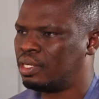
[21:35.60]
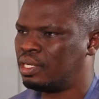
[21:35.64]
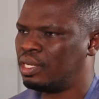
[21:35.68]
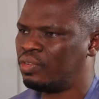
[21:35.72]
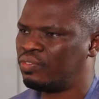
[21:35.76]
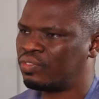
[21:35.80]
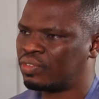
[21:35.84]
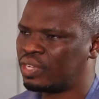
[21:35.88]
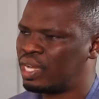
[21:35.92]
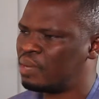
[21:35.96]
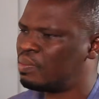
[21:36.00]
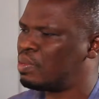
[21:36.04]

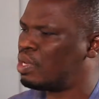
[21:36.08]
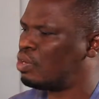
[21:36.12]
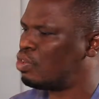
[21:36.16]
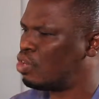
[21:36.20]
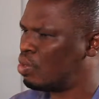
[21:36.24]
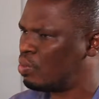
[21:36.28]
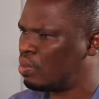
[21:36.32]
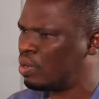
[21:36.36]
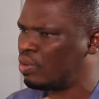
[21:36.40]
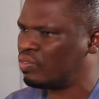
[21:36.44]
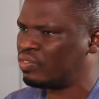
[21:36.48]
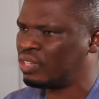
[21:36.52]
They've come. A
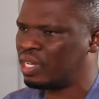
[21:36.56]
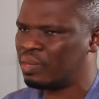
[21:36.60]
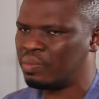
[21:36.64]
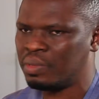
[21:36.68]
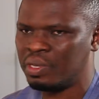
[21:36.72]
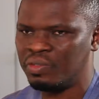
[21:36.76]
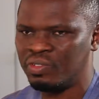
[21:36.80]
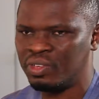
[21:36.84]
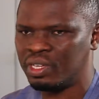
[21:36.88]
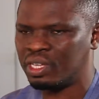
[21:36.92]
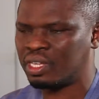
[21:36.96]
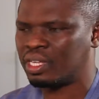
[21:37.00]
number of them
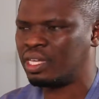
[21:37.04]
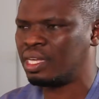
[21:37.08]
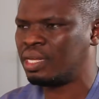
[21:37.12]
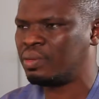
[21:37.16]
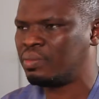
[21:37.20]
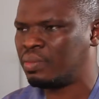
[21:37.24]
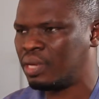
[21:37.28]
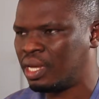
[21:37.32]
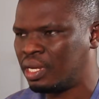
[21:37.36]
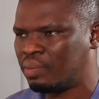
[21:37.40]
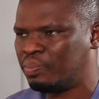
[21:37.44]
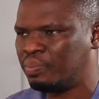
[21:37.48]
even
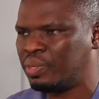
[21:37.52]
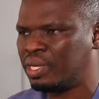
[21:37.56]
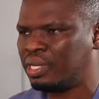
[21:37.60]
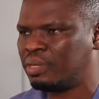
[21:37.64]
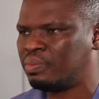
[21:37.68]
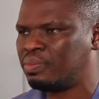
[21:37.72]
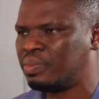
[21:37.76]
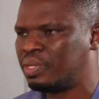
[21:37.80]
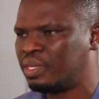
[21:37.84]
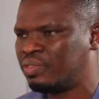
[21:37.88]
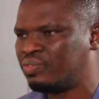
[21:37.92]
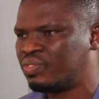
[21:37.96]
came and paid
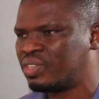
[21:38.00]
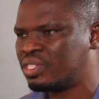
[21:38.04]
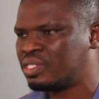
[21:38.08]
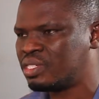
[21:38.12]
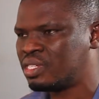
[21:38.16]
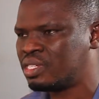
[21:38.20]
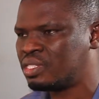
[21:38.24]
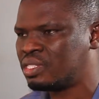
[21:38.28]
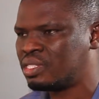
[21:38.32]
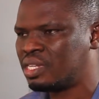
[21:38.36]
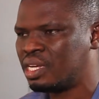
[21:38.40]
me a visit,